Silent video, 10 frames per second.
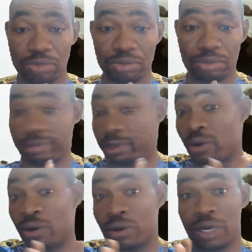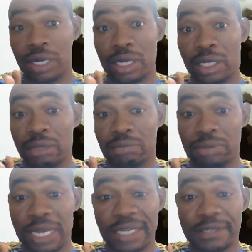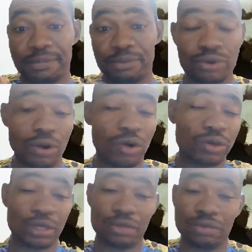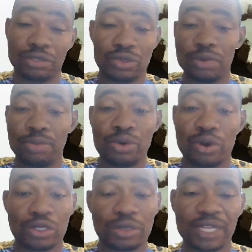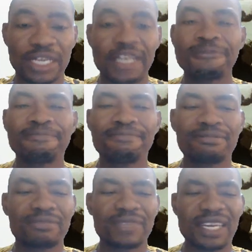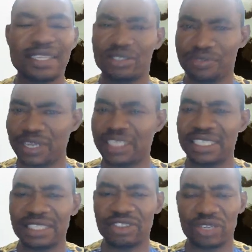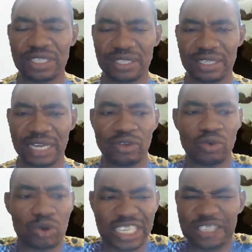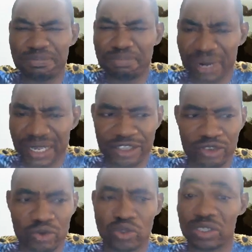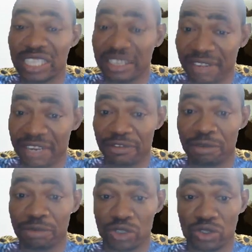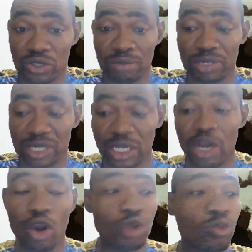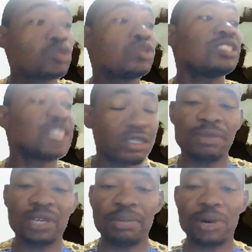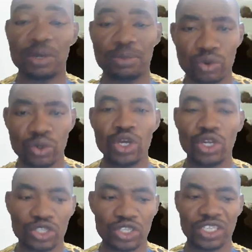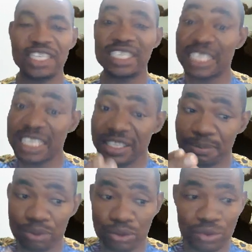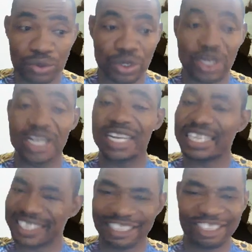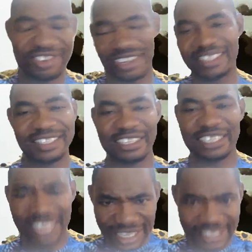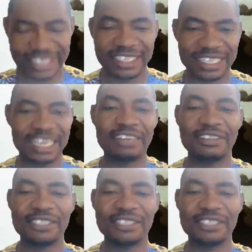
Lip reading: or a textbook, or a storybook, or something, and you find it interesting, and you want to express it, you want to give an information to somebody, or you want to tell somebody about a book, you just say, this book is interesting. That is a declarative